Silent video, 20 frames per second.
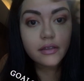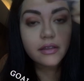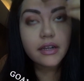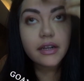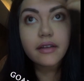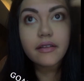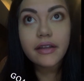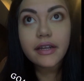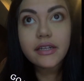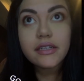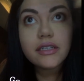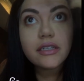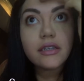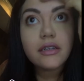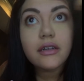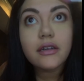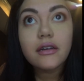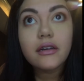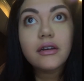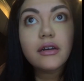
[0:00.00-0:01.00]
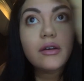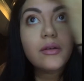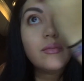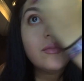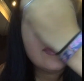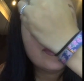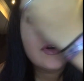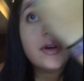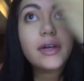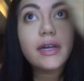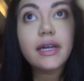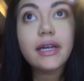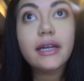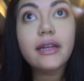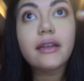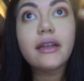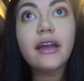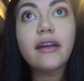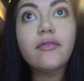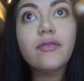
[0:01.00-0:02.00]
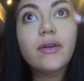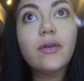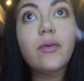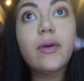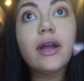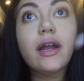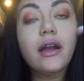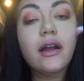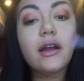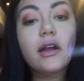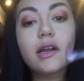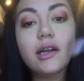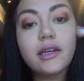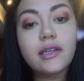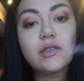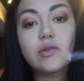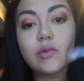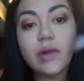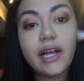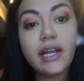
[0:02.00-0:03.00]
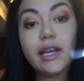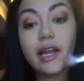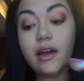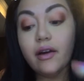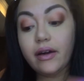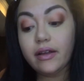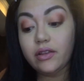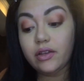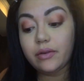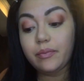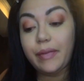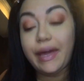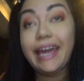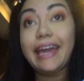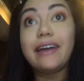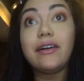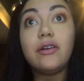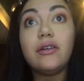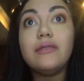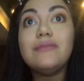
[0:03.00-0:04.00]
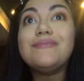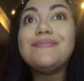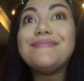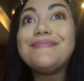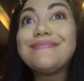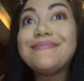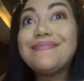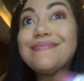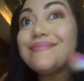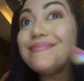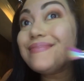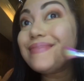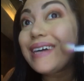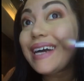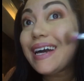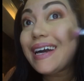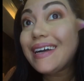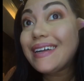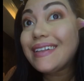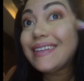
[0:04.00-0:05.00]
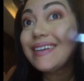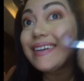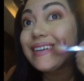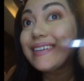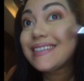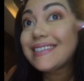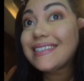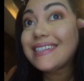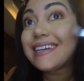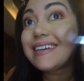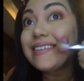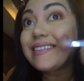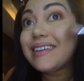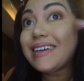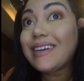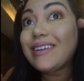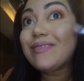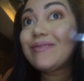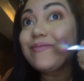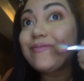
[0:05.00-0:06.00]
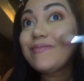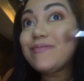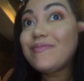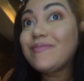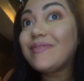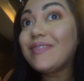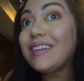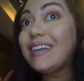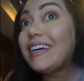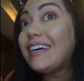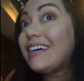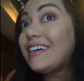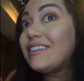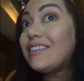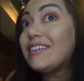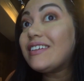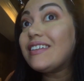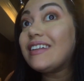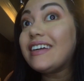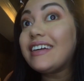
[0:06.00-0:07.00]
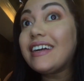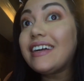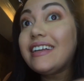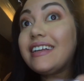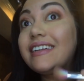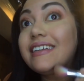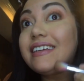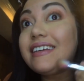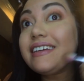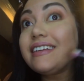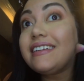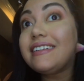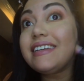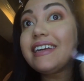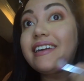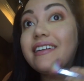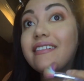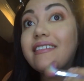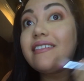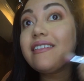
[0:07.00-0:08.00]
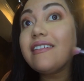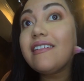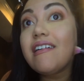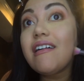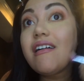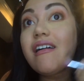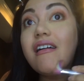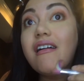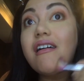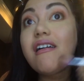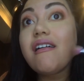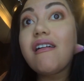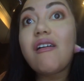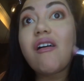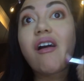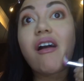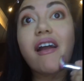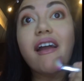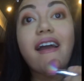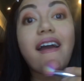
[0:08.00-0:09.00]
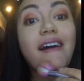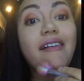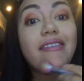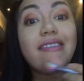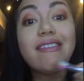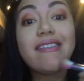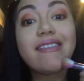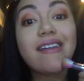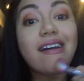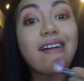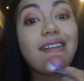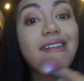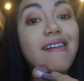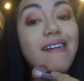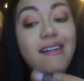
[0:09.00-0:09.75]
that I like to put everywhere, because right now I look pale. I look sickly. I look like I need to get a tan or get out in the sun.